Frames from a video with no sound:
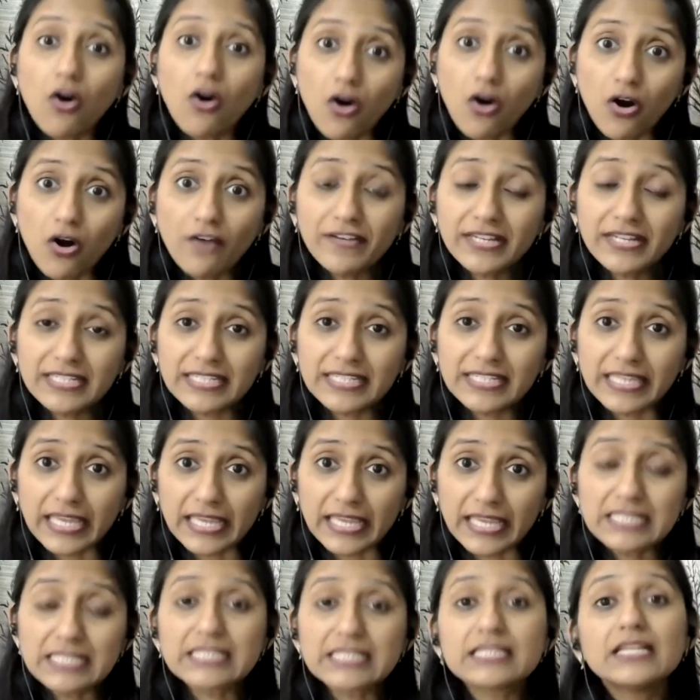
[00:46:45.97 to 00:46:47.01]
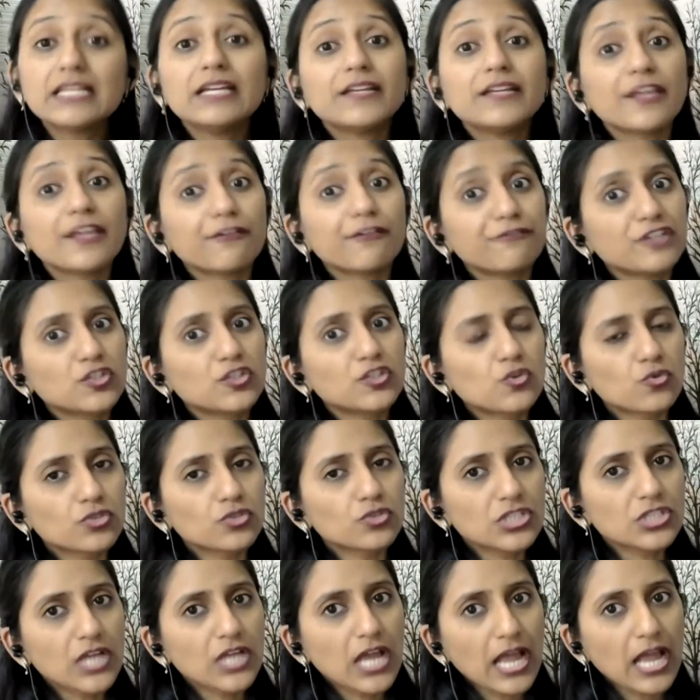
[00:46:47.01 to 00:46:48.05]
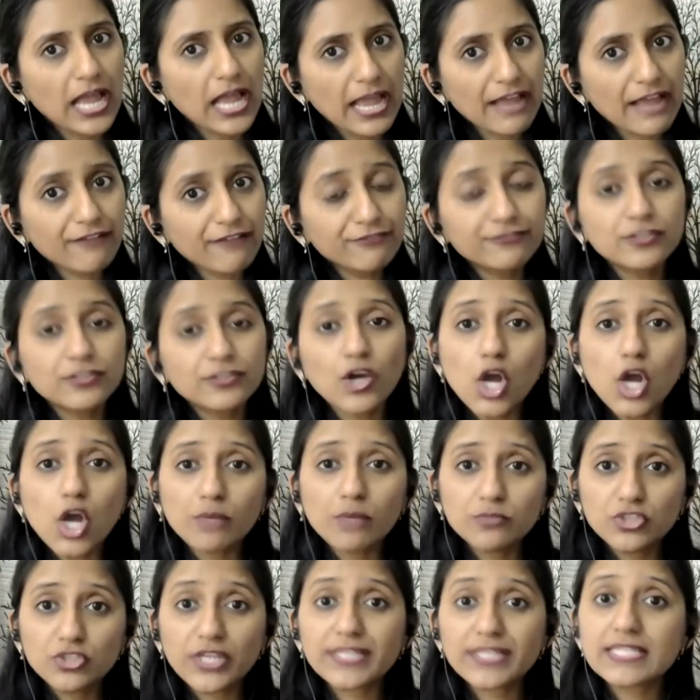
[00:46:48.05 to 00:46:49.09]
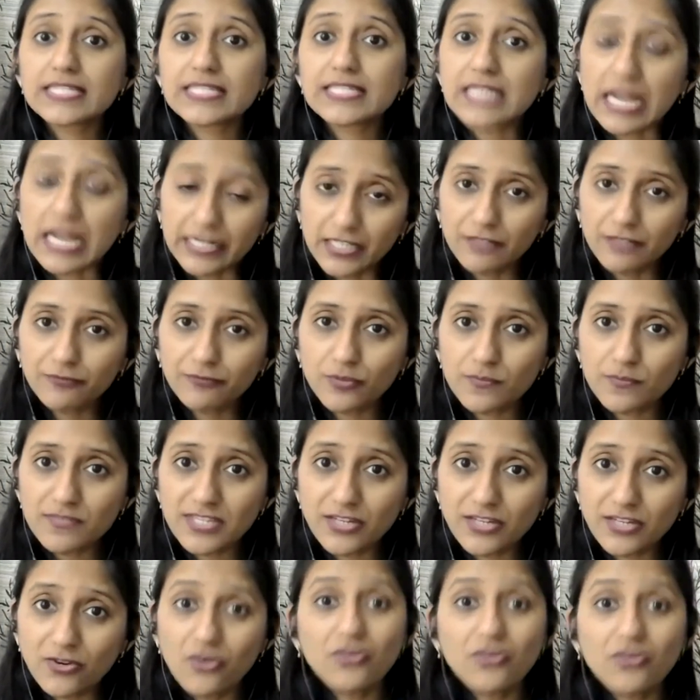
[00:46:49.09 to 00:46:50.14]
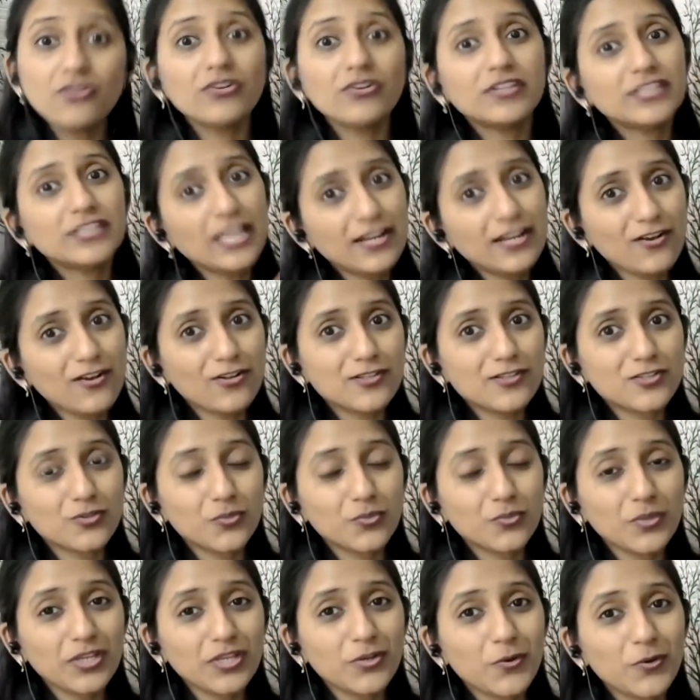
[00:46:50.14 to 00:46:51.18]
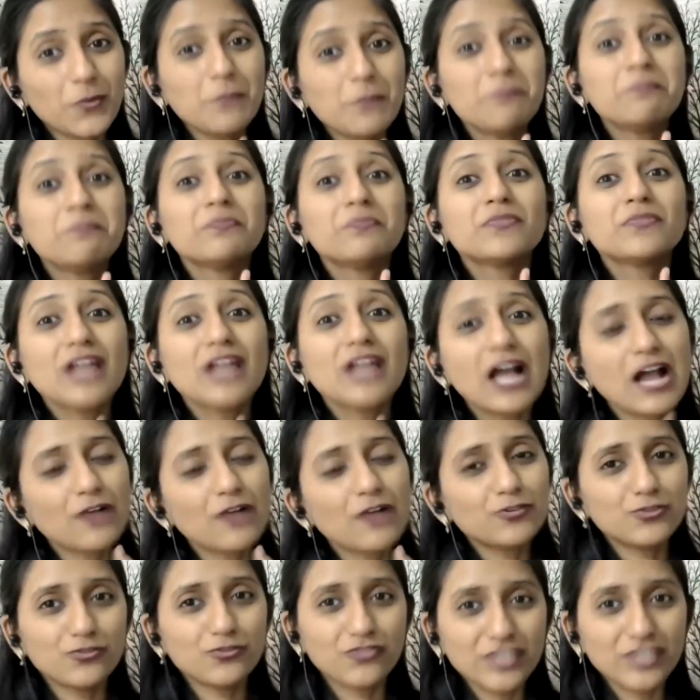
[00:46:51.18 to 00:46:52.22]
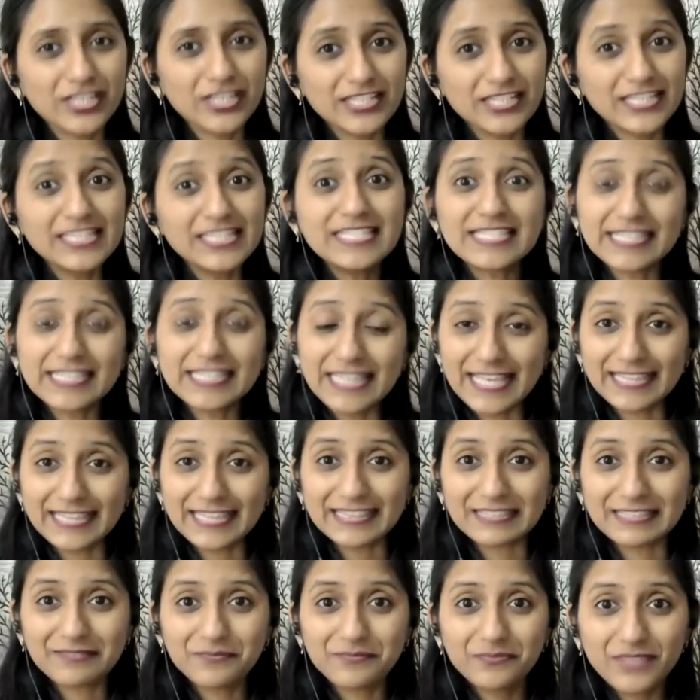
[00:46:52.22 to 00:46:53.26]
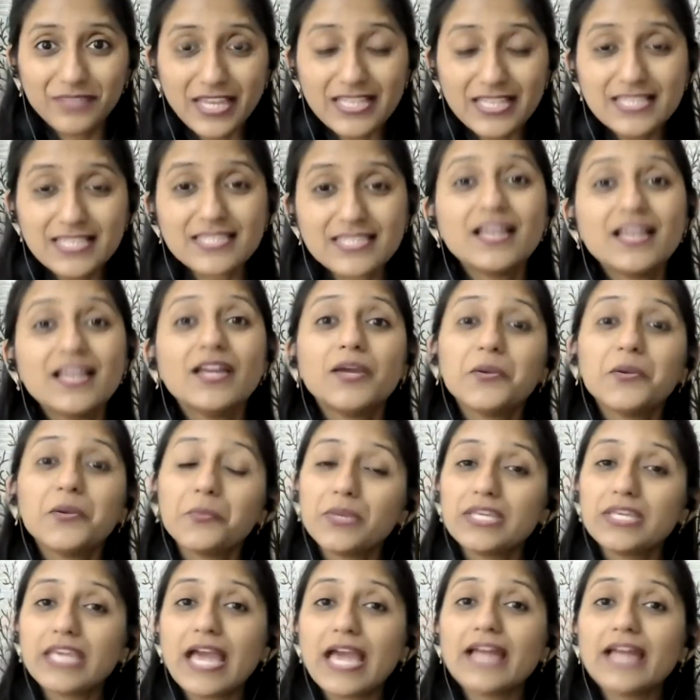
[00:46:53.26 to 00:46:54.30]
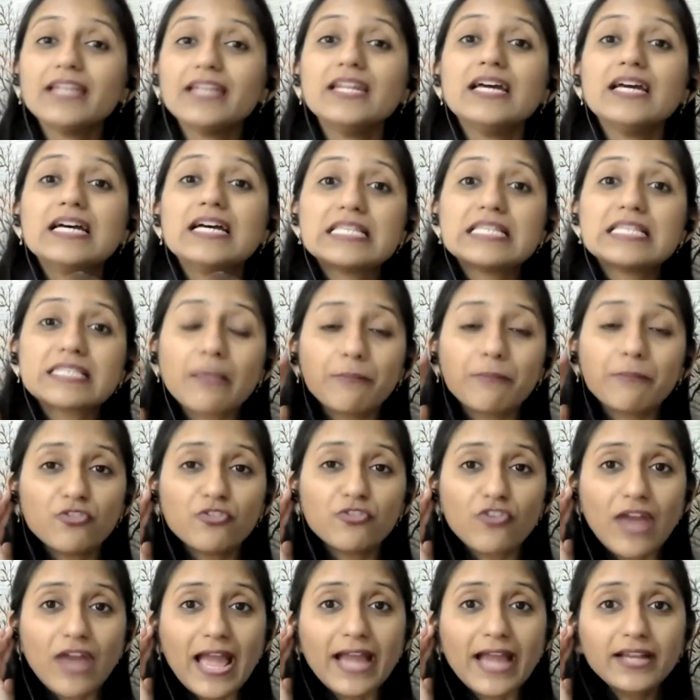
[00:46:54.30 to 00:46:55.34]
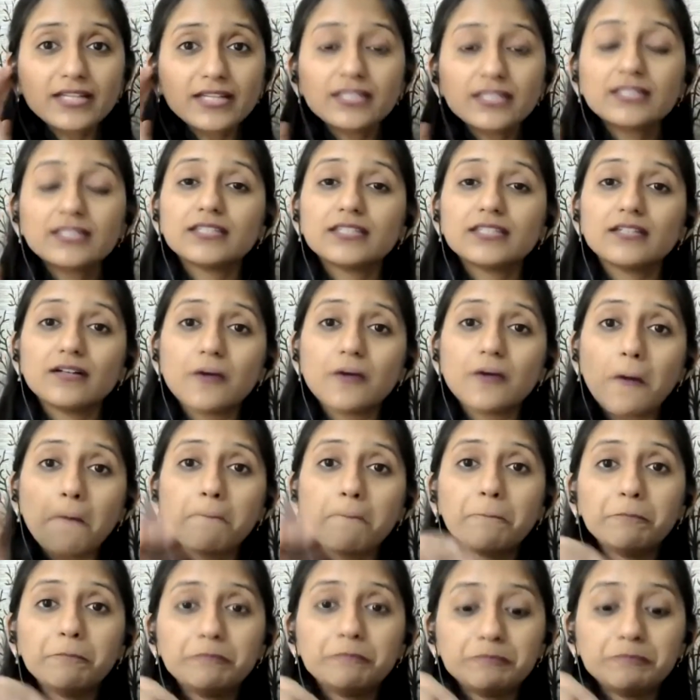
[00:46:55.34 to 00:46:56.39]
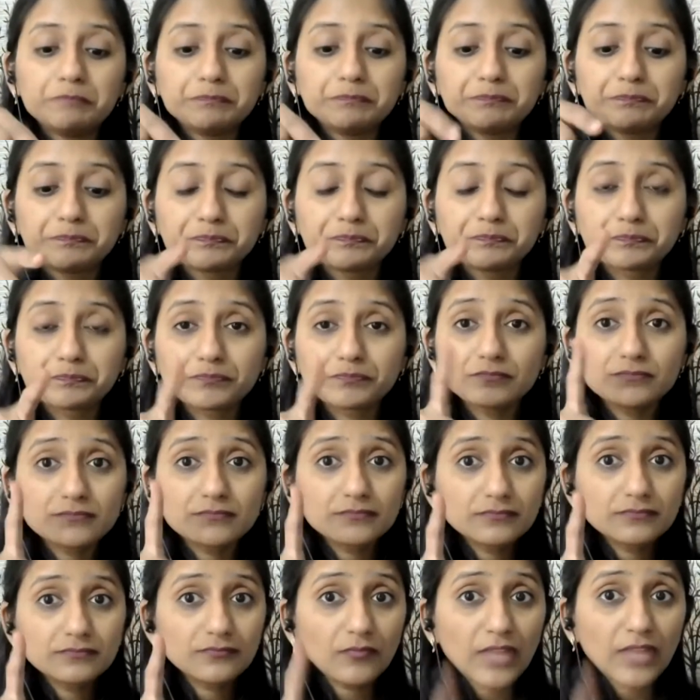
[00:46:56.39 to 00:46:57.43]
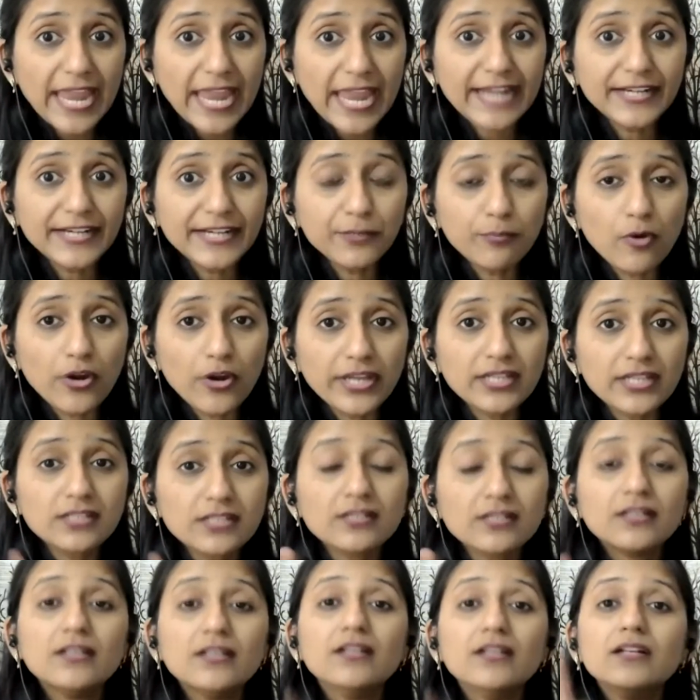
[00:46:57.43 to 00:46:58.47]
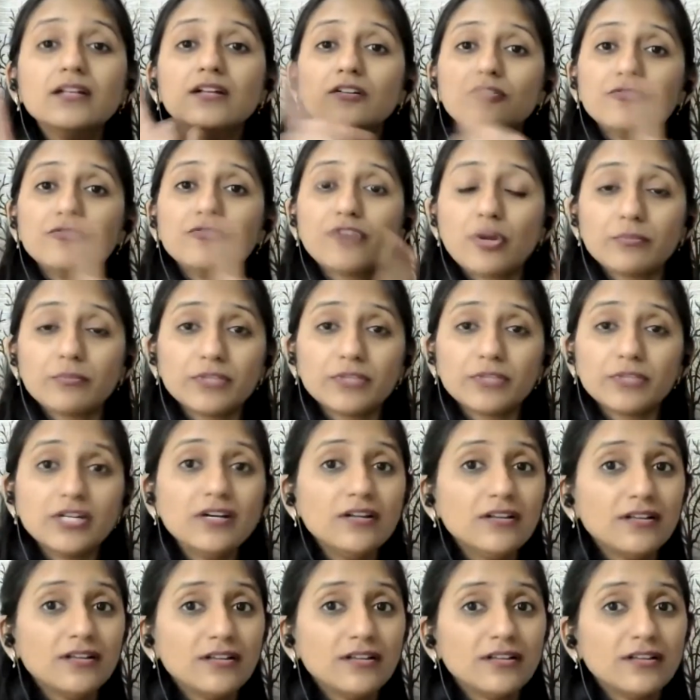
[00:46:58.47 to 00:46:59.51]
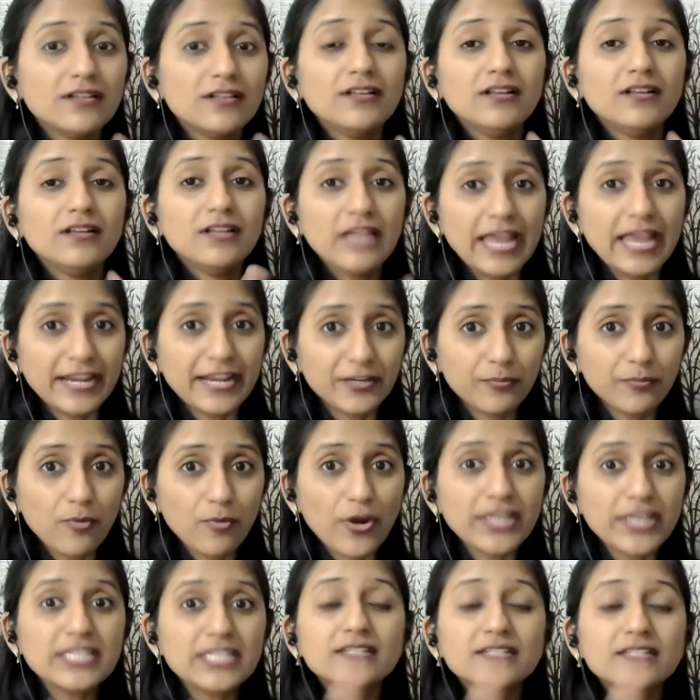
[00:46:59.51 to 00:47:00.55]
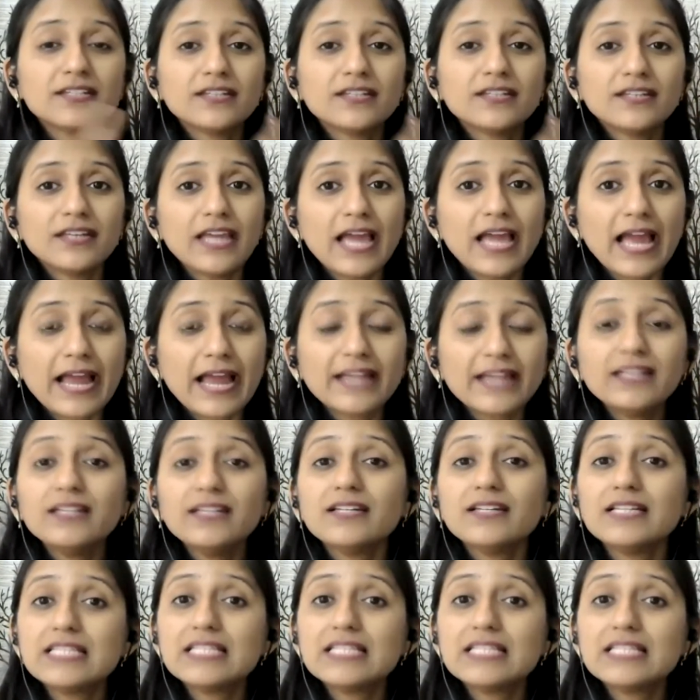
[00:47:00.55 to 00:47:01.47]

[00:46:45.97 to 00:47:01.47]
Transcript: Or in case, if we don't have the object starting from zero, then also we know how to read its length. Yes, we can subtract the end point from the end point and